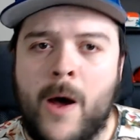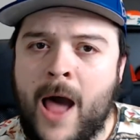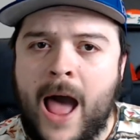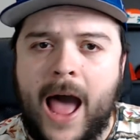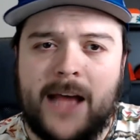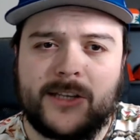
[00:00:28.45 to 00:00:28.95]

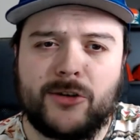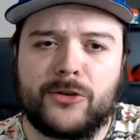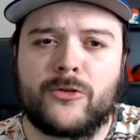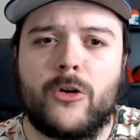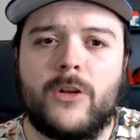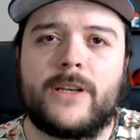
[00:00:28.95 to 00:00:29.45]
as you're
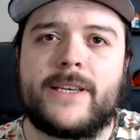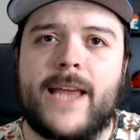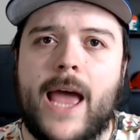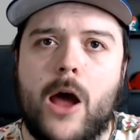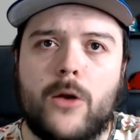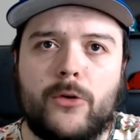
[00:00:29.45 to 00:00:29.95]
scrolling
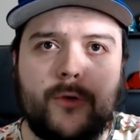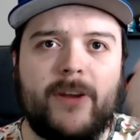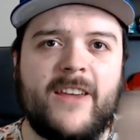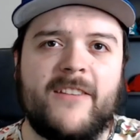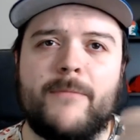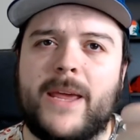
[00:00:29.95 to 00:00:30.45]
down, you
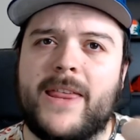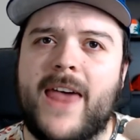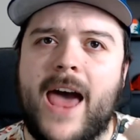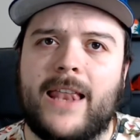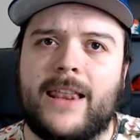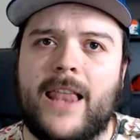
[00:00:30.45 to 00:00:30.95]
give me
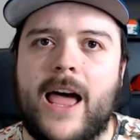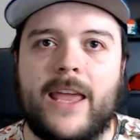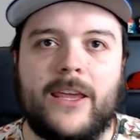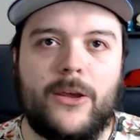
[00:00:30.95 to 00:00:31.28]
that like,